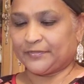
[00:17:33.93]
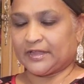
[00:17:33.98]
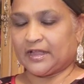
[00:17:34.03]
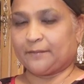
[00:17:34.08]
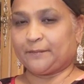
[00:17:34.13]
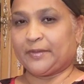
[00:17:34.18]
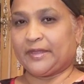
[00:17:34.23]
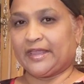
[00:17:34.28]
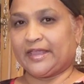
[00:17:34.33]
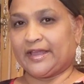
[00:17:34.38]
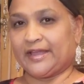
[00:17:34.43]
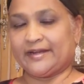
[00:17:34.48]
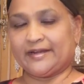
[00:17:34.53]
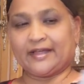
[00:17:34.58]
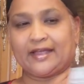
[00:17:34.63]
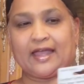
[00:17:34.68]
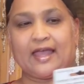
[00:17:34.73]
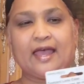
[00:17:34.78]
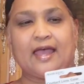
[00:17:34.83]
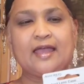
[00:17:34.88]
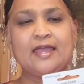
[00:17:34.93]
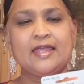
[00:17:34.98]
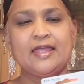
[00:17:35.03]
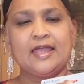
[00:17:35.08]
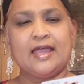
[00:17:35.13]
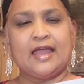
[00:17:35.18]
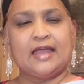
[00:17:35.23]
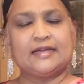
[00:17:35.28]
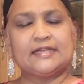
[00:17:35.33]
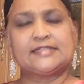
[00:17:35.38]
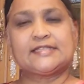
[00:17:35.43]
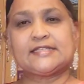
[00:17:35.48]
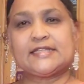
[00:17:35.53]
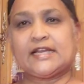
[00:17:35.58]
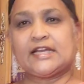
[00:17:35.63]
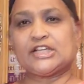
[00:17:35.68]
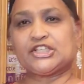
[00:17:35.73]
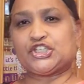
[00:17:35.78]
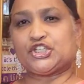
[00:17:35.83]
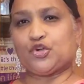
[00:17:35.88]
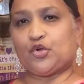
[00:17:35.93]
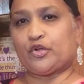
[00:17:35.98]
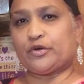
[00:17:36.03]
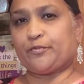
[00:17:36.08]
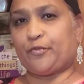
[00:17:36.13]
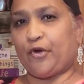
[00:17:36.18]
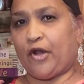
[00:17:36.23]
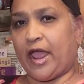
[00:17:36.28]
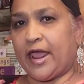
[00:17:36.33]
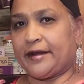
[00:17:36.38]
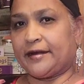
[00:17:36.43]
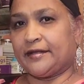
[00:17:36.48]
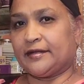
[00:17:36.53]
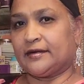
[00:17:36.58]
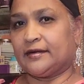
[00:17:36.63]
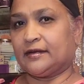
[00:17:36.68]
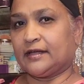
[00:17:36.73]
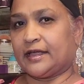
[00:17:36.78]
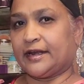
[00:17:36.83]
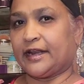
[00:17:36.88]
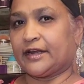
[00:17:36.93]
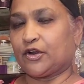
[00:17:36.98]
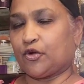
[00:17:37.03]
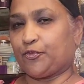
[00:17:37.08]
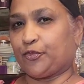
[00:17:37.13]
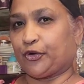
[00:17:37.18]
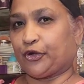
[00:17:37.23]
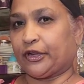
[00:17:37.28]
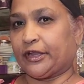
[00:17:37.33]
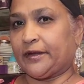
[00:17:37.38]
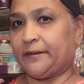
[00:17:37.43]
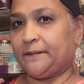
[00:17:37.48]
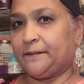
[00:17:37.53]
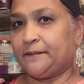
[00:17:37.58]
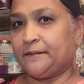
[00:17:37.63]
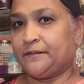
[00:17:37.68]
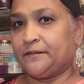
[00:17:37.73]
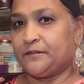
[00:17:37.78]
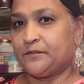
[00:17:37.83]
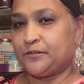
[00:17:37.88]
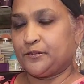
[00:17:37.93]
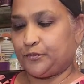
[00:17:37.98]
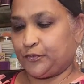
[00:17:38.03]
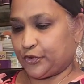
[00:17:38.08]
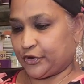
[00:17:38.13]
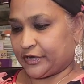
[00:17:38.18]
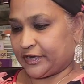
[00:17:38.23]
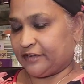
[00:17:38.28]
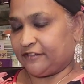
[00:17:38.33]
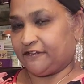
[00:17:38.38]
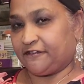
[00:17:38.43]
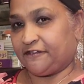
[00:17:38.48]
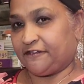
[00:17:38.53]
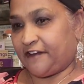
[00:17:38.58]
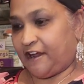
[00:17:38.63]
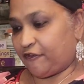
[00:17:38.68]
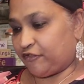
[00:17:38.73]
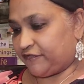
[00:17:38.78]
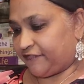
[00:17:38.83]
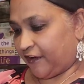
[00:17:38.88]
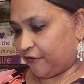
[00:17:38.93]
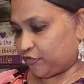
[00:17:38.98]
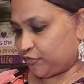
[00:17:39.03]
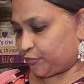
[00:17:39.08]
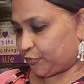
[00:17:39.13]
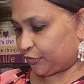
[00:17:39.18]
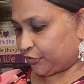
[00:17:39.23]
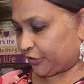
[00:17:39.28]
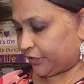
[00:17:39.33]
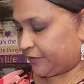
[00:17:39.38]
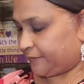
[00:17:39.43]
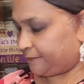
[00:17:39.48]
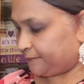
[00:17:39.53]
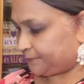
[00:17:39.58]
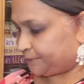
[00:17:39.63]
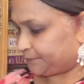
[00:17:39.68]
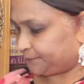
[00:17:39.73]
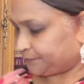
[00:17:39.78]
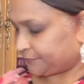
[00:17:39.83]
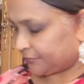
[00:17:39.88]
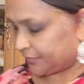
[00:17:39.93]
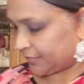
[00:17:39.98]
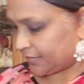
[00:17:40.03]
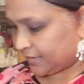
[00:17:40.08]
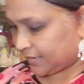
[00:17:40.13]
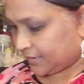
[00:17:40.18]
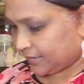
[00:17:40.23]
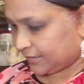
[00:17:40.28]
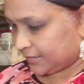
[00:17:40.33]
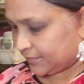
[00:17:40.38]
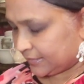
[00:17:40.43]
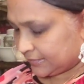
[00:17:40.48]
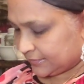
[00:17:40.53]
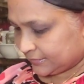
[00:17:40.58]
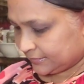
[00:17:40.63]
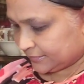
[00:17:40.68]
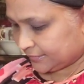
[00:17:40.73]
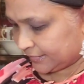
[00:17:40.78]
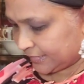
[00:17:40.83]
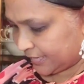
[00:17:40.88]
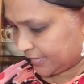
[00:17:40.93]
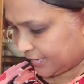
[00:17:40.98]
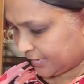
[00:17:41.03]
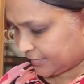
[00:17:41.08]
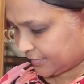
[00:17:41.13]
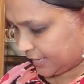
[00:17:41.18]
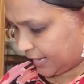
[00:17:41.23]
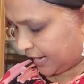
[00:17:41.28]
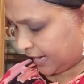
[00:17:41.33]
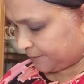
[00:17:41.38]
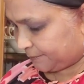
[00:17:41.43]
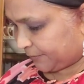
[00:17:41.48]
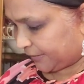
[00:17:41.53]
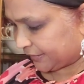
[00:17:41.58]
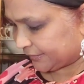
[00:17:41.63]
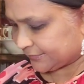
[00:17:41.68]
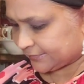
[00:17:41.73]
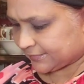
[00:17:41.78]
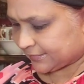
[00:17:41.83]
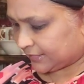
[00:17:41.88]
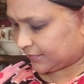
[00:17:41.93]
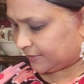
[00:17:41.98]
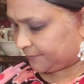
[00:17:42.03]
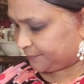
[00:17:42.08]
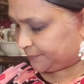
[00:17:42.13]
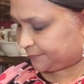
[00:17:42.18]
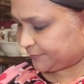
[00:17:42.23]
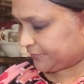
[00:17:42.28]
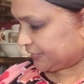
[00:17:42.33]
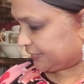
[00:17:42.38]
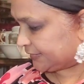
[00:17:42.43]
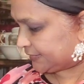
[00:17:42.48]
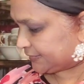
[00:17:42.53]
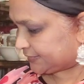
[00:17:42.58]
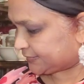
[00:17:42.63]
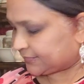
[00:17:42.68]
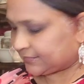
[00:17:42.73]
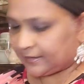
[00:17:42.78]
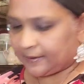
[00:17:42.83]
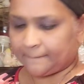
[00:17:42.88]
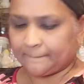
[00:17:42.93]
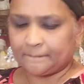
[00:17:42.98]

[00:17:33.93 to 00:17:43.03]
a pair in the car and this is an assured brand look at that how pretty pretty very very pretty then I picked up this